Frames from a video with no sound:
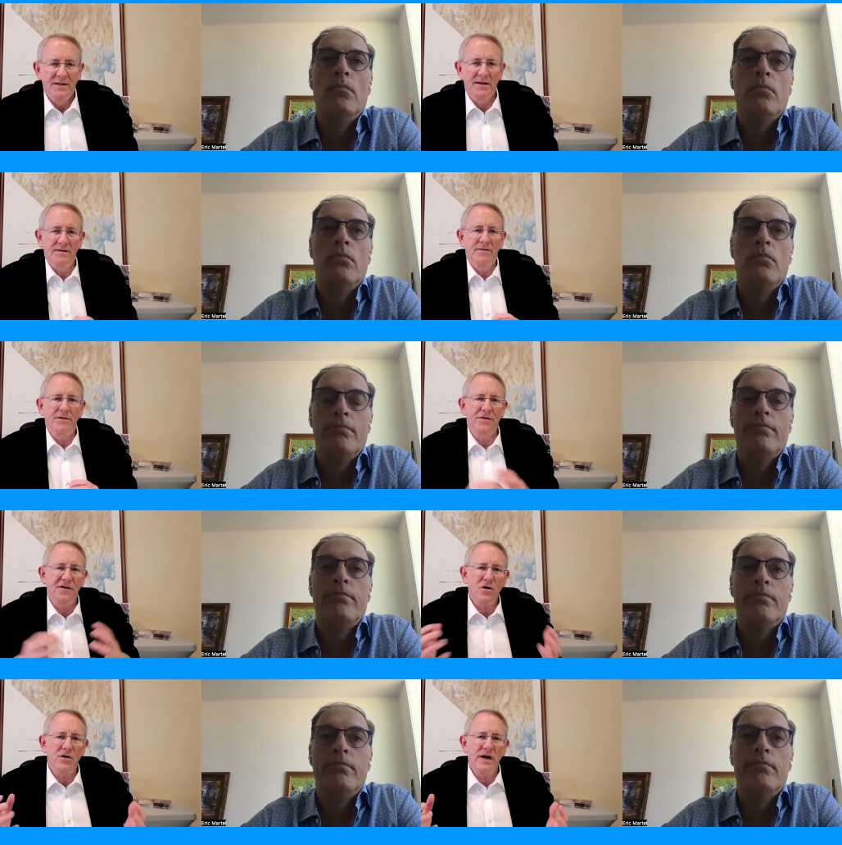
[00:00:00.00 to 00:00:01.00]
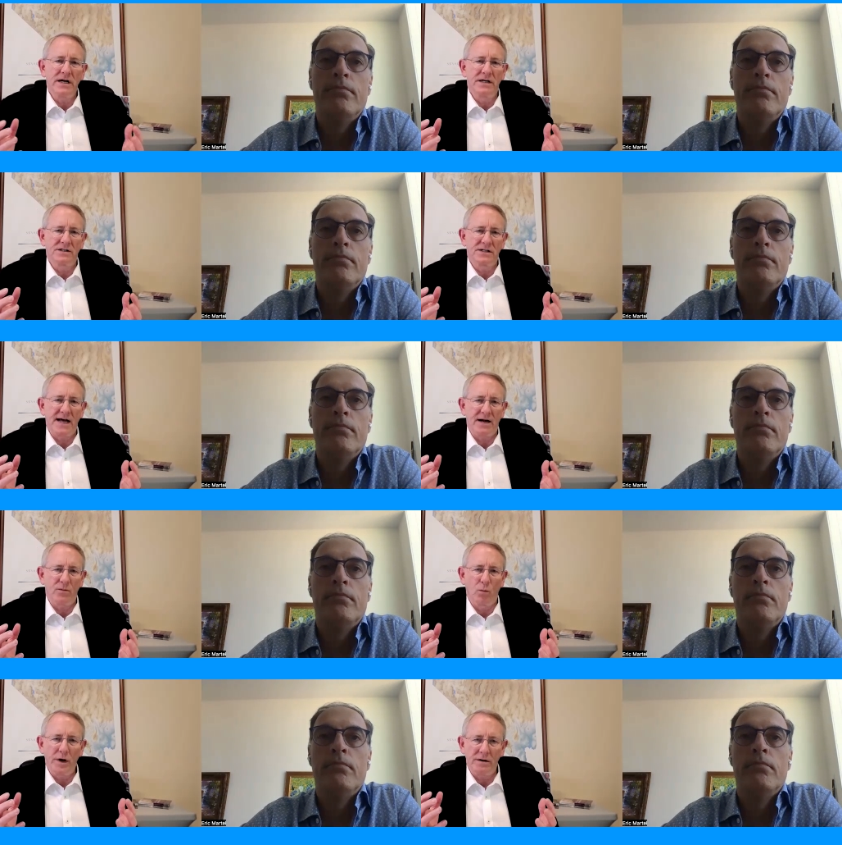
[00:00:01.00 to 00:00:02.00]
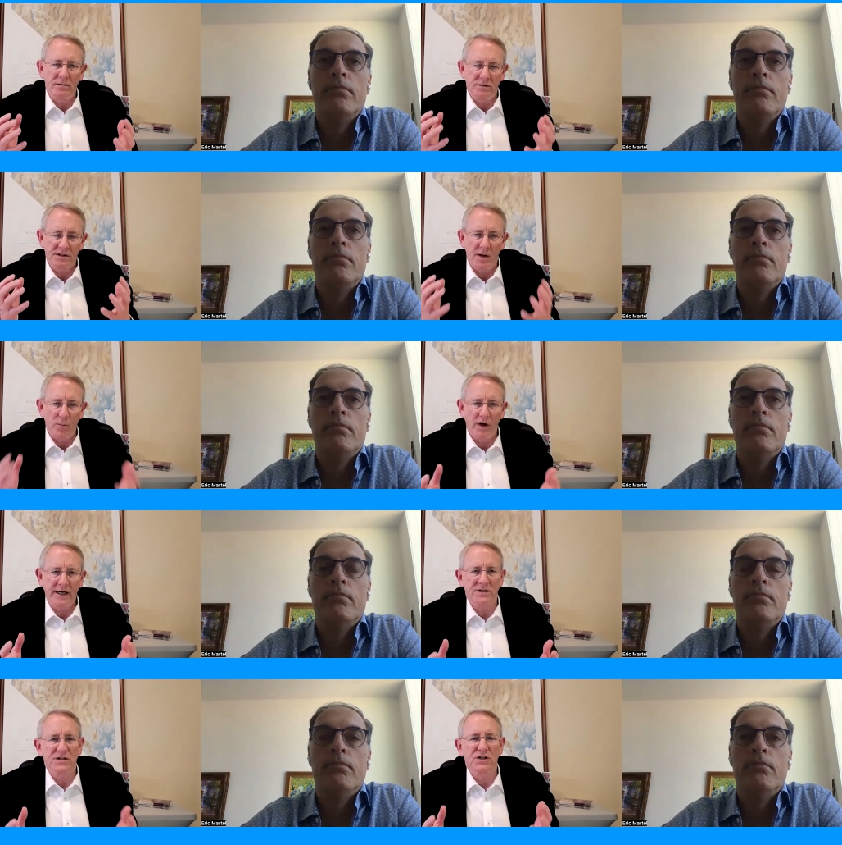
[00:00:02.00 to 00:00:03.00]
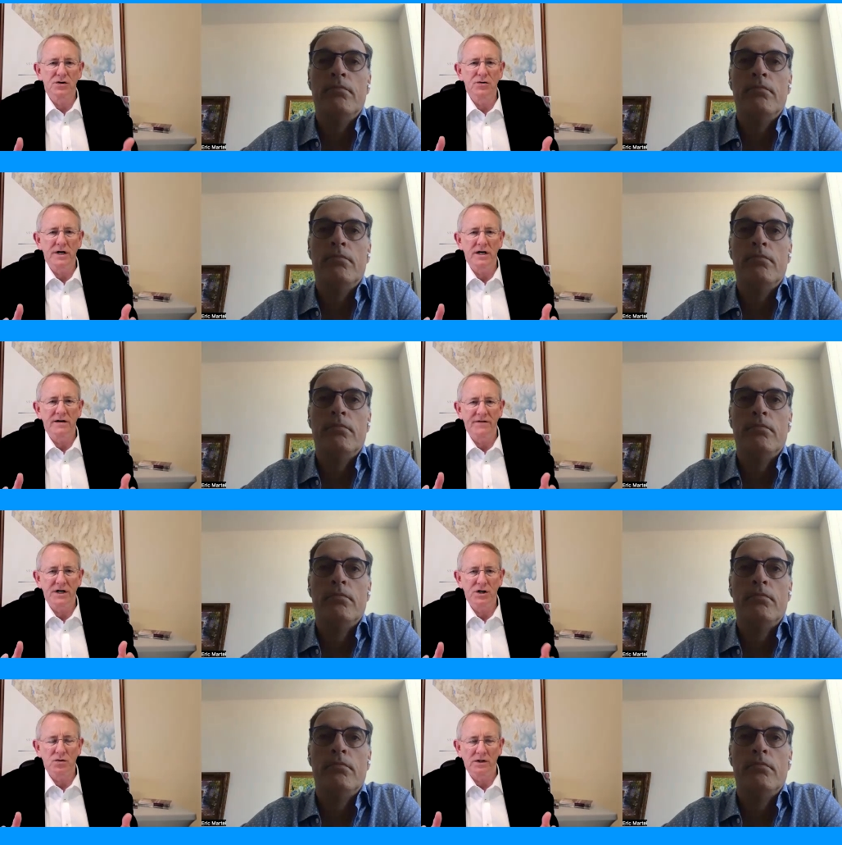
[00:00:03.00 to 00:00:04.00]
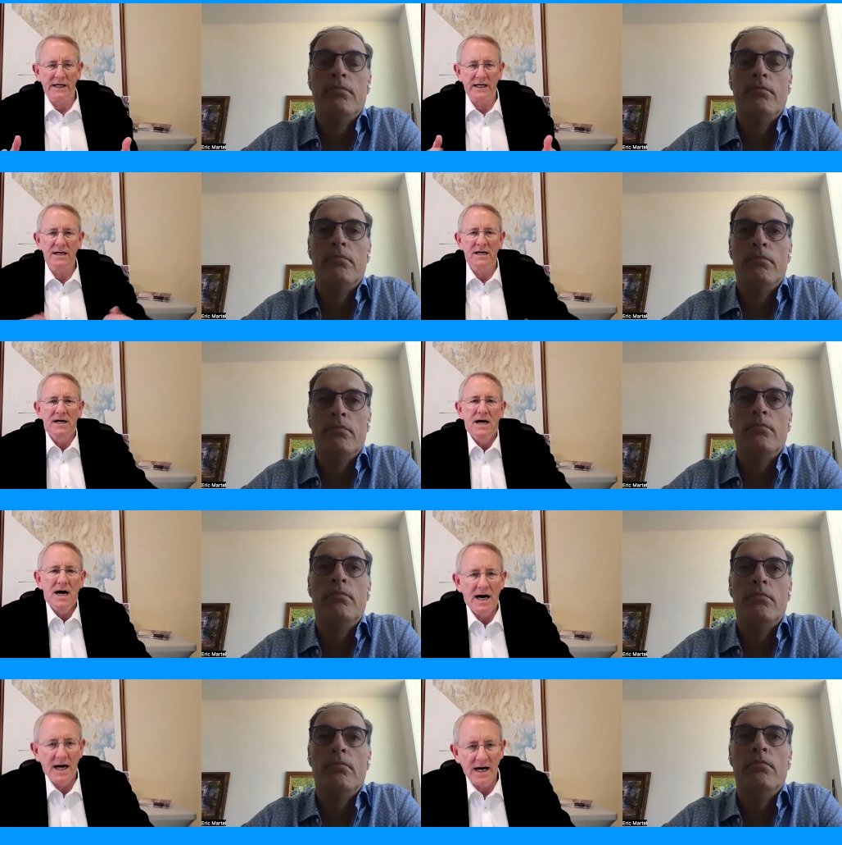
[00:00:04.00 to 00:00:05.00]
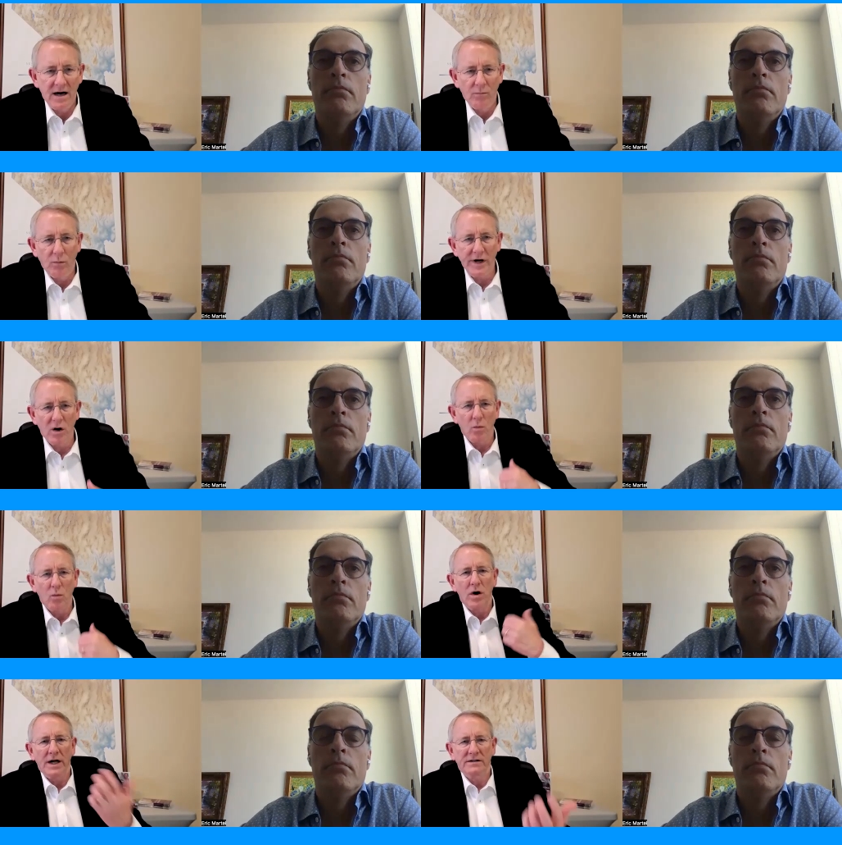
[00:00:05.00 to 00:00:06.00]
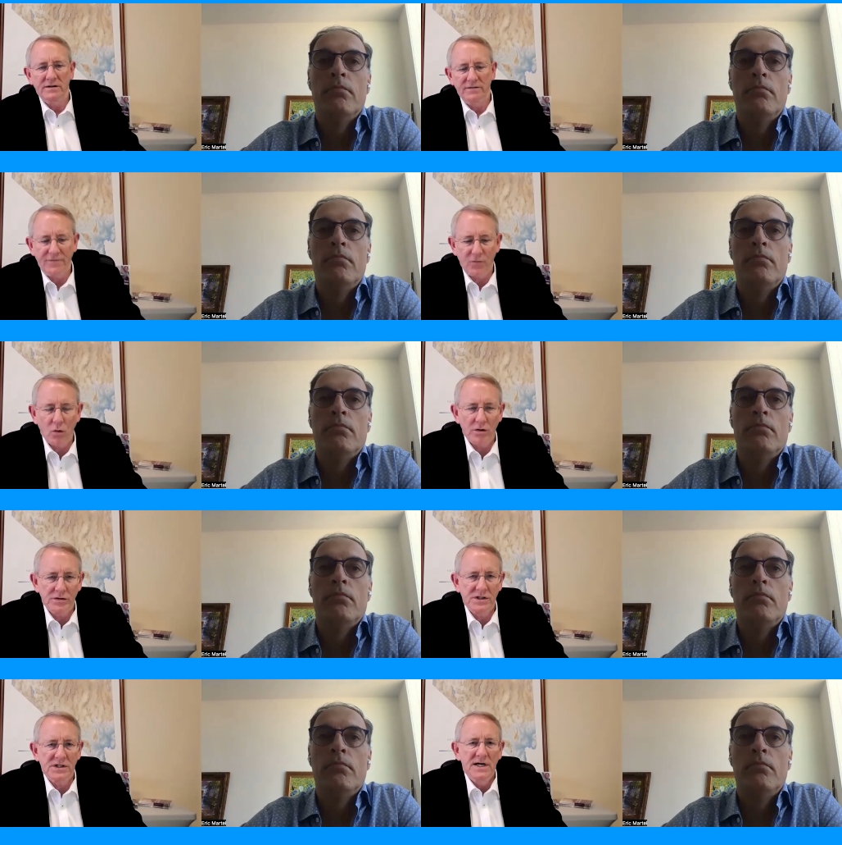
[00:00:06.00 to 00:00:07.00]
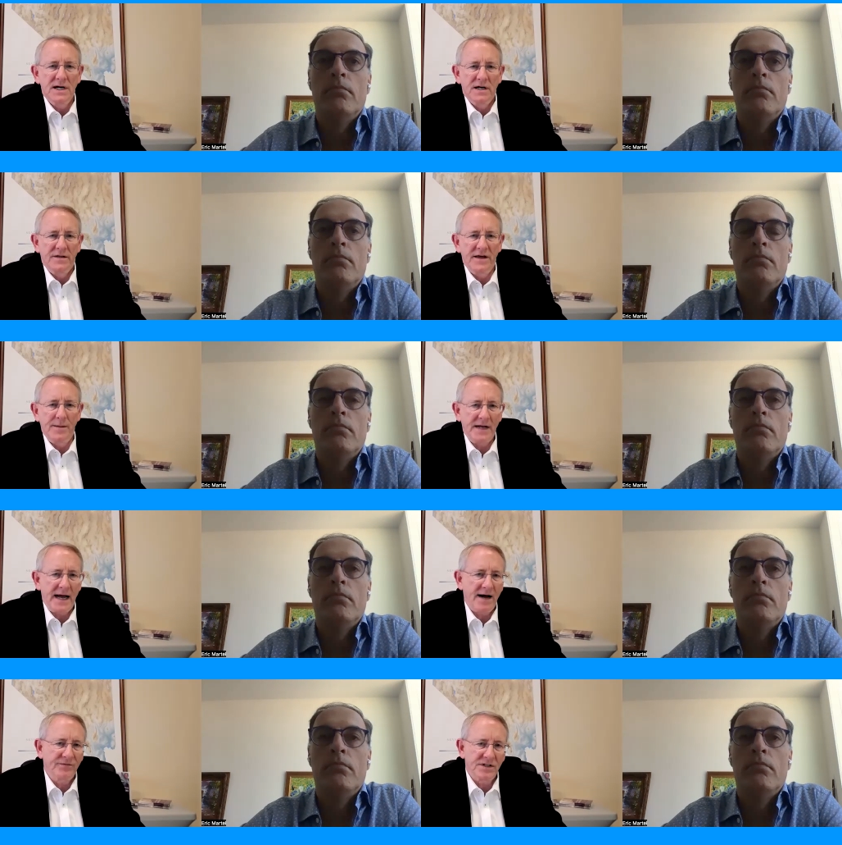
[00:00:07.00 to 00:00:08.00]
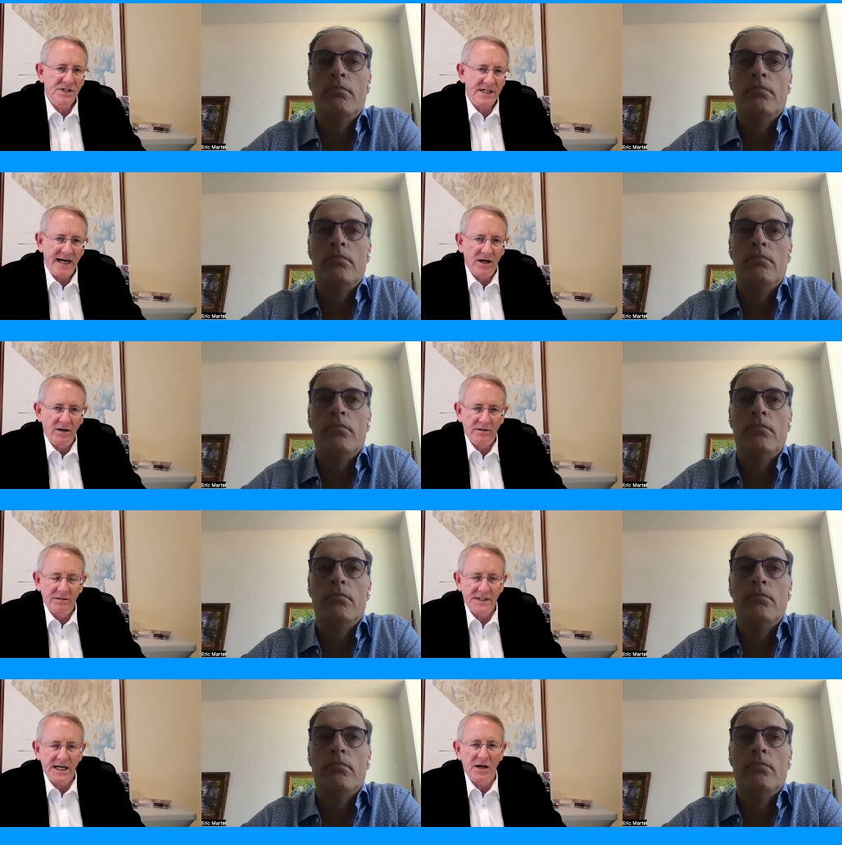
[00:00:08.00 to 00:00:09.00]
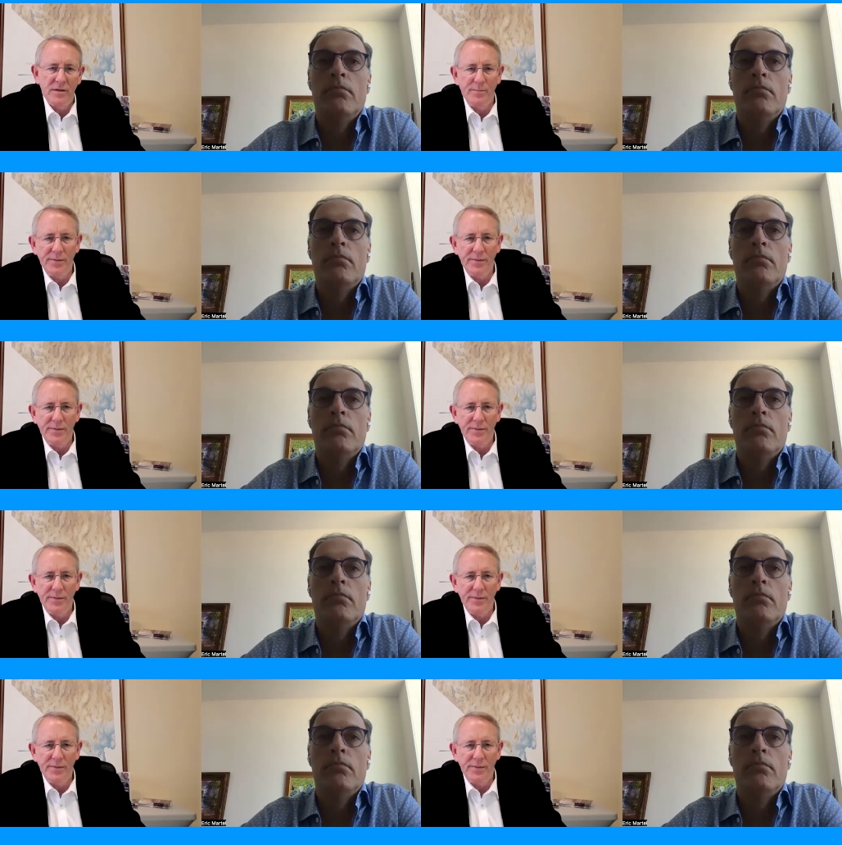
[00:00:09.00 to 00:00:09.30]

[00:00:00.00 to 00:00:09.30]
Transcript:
Speaker 1: the, the theory is that when someone gets sued individually, uh, we don't want to force them to have to sell sell the